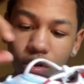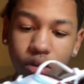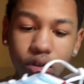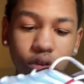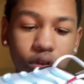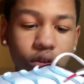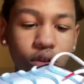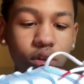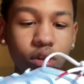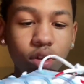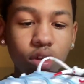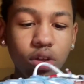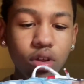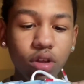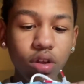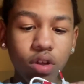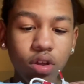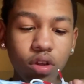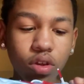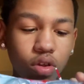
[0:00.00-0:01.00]

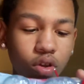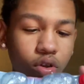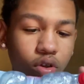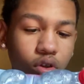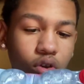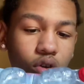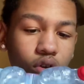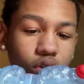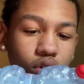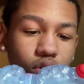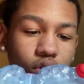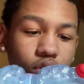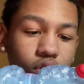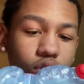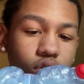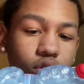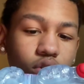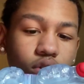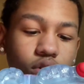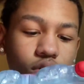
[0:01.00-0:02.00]

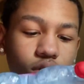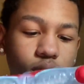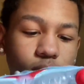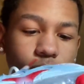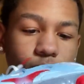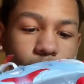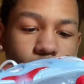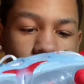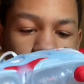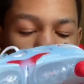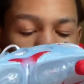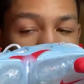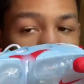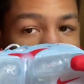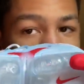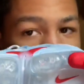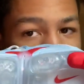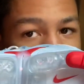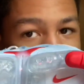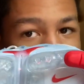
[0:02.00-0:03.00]

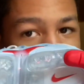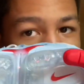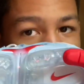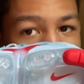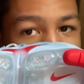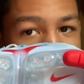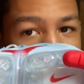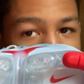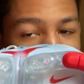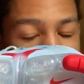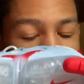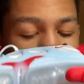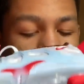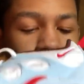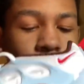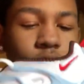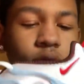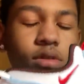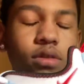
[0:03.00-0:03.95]
(no one is talking)